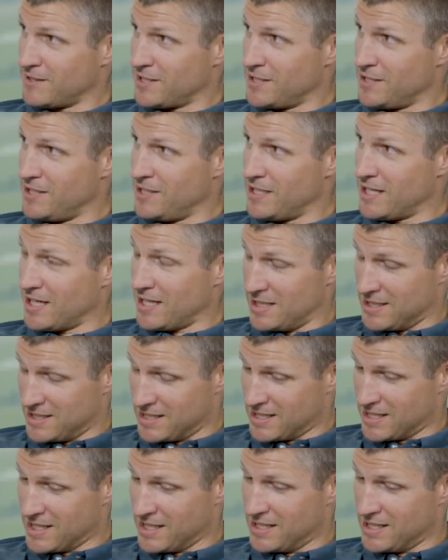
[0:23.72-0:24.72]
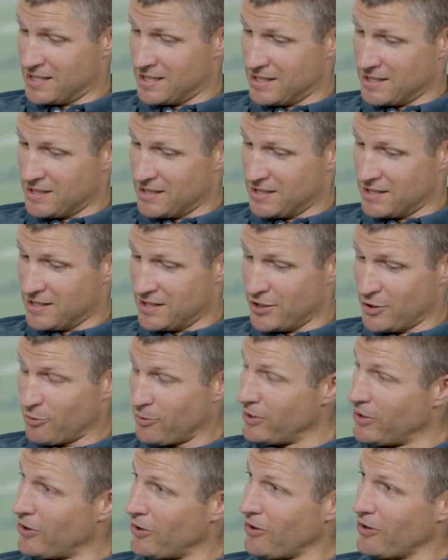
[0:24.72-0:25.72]
Yeah, and here
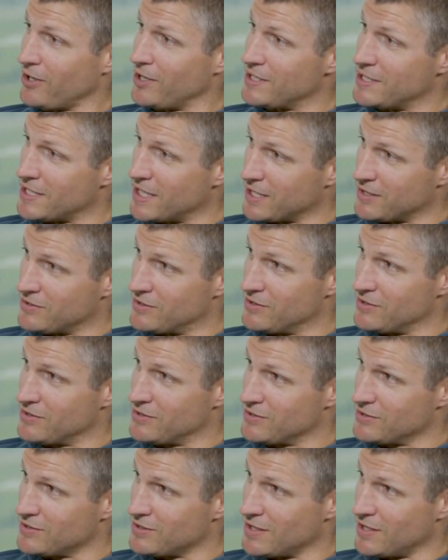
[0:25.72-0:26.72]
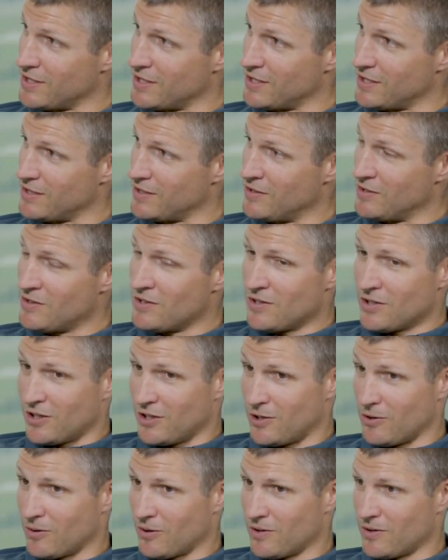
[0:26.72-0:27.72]
we are in Texas, and
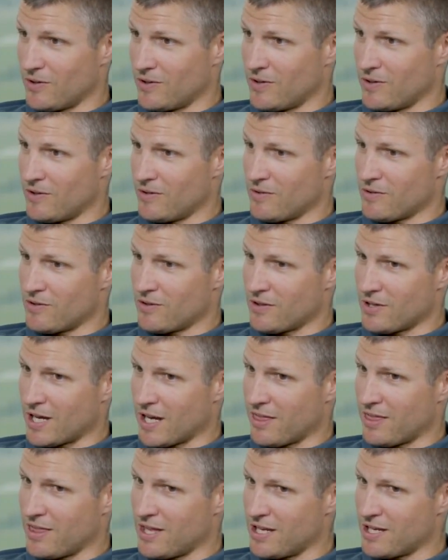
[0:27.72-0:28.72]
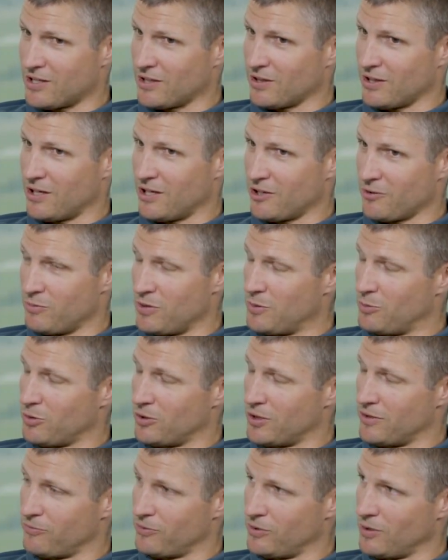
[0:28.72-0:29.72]
you know, I think a lot of
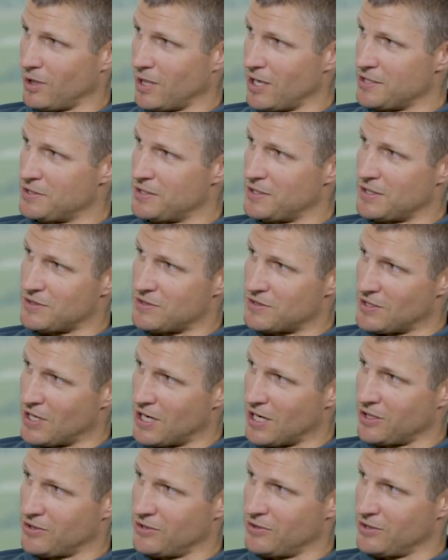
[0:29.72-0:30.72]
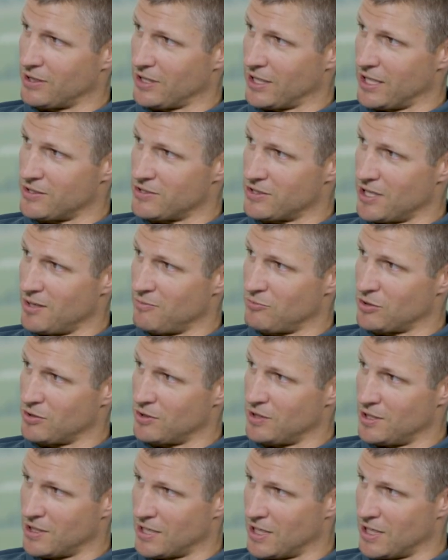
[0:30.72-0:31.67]
people have realized that it's not a good landscape tree.